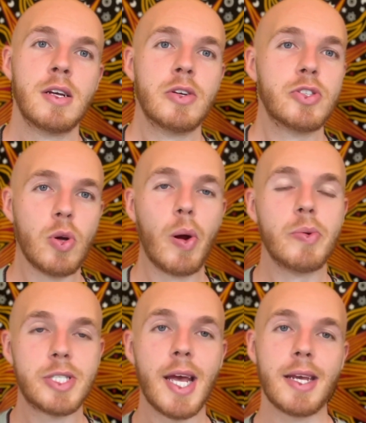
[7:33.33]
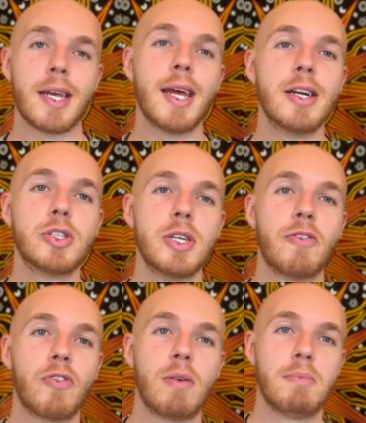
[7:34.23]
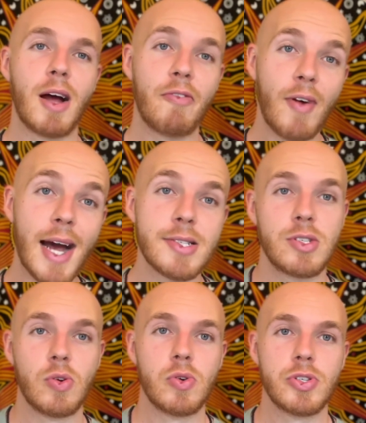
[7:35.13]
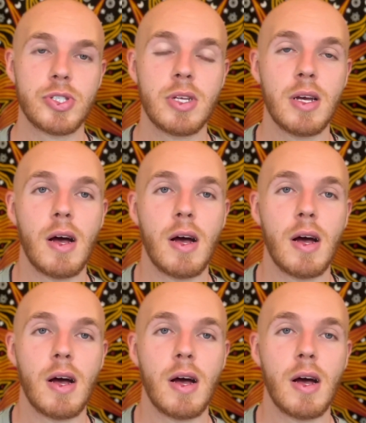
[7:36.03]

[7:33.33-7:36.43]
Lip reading: So I was taking energy from my fat stores